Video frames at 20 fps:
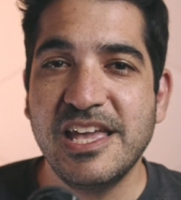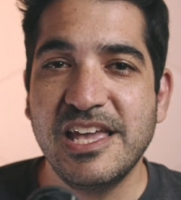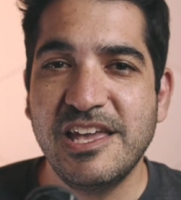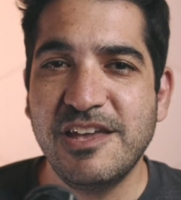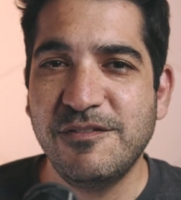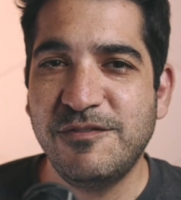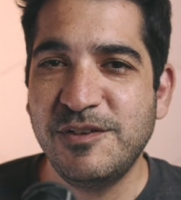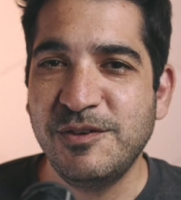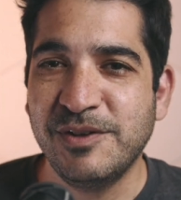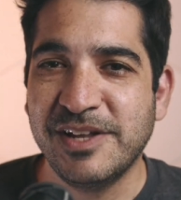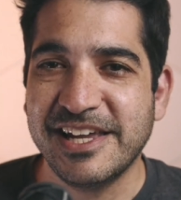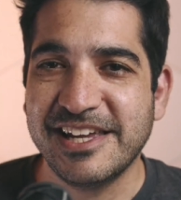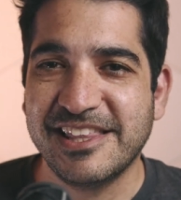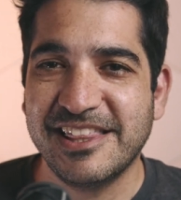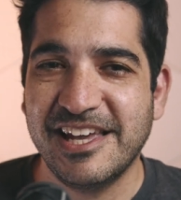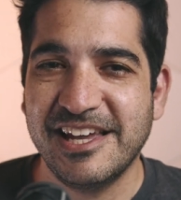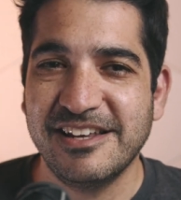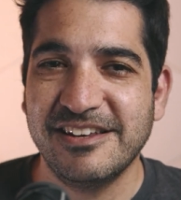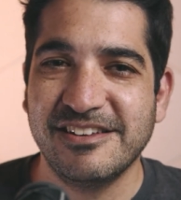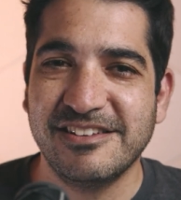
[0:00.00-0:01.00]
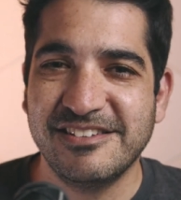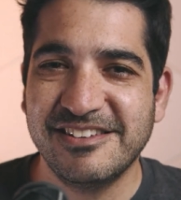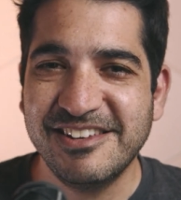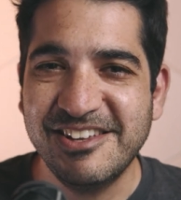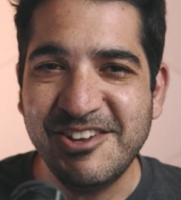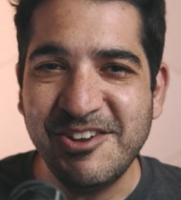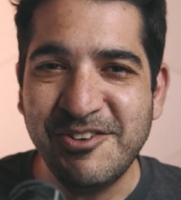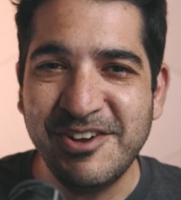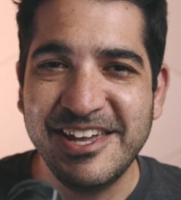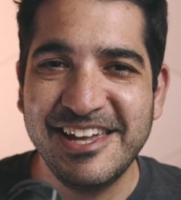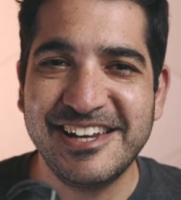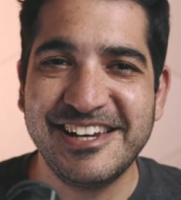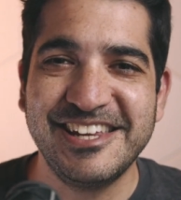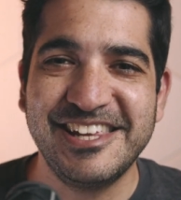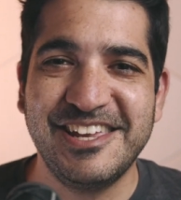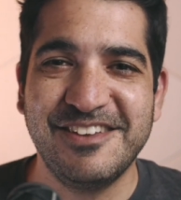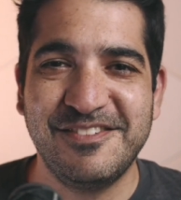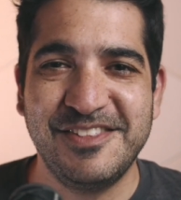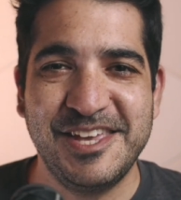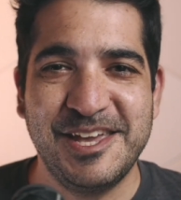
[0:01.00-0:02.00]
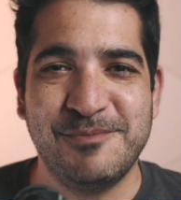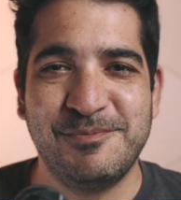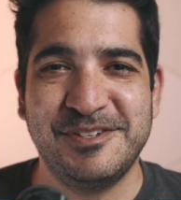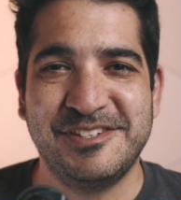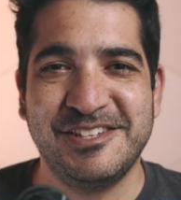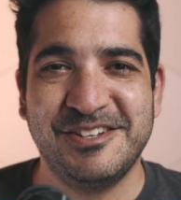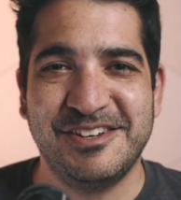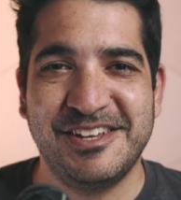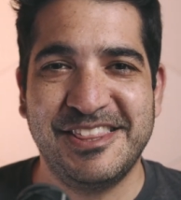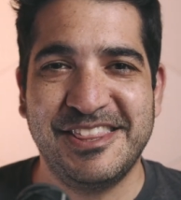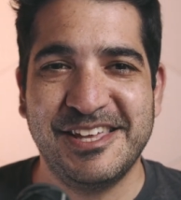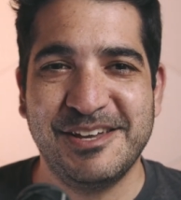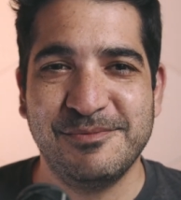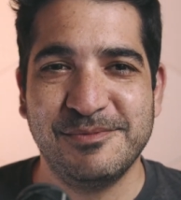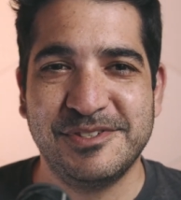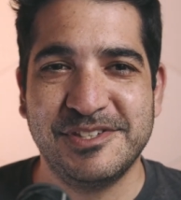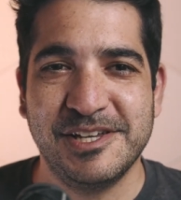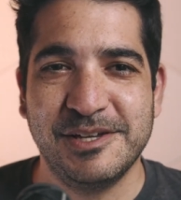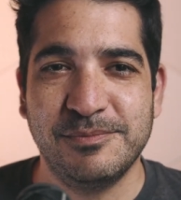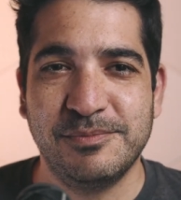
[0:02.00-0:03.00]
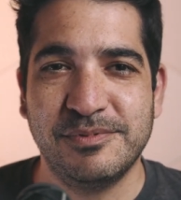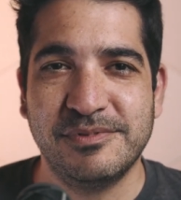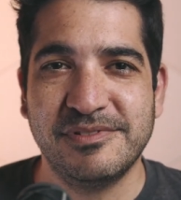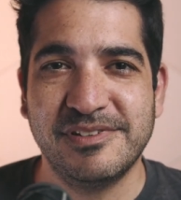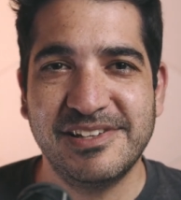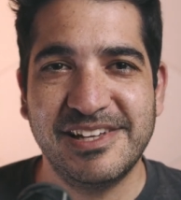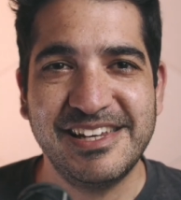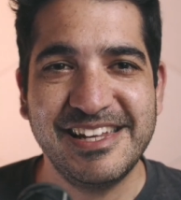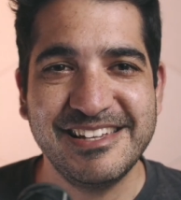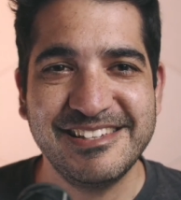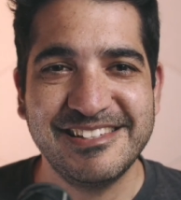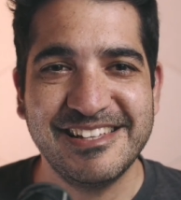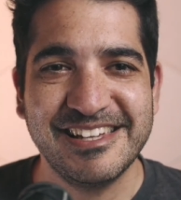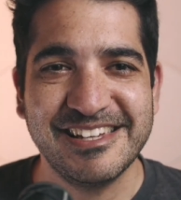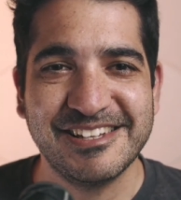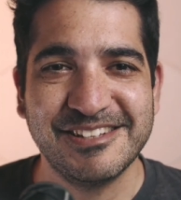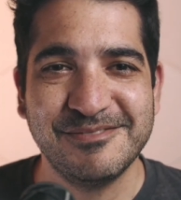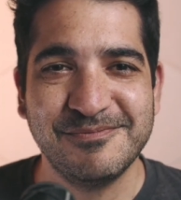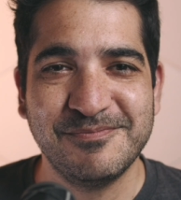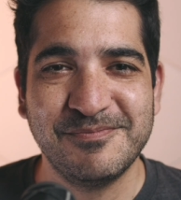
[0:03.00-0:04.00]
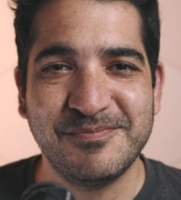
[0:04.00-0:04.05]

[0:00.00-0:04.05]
If you like that, go ahead and give the episode a thumbs up. A nice like.